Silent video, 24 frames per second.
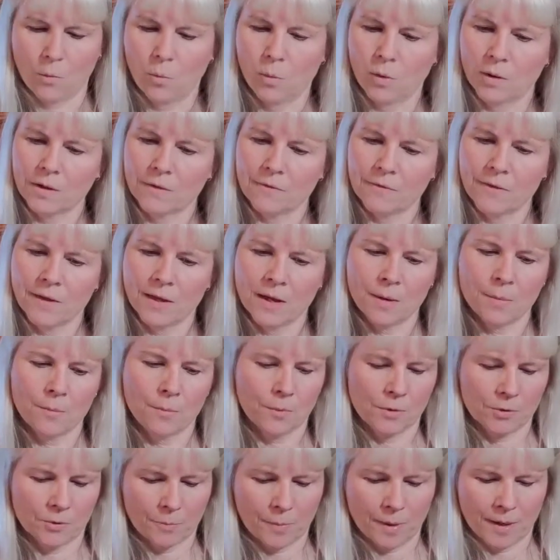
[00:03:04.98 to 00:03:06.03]
One of
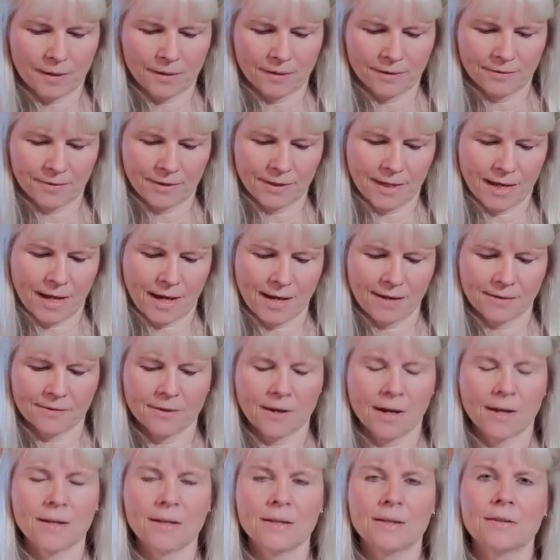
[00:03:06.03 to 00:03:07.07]
them was by Lizzie Kate,
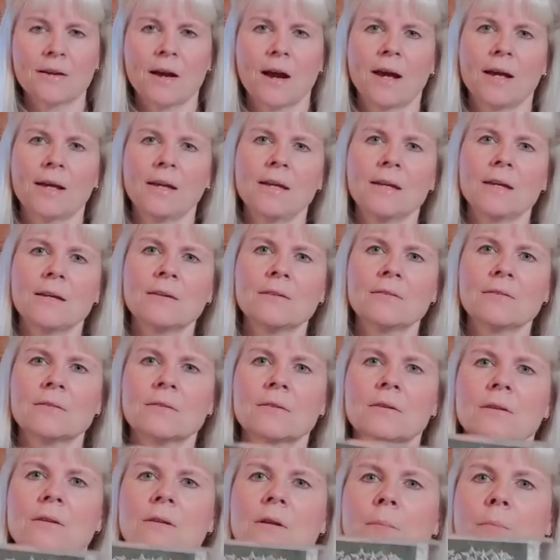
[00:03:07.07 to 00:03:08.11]
Tiny
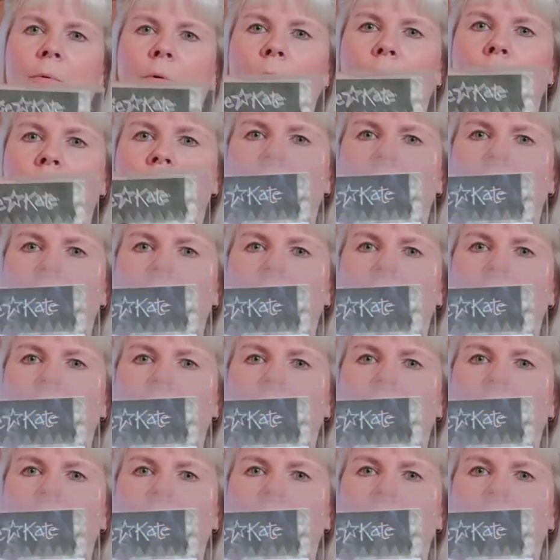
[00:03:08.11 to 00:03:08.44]
Tidings, number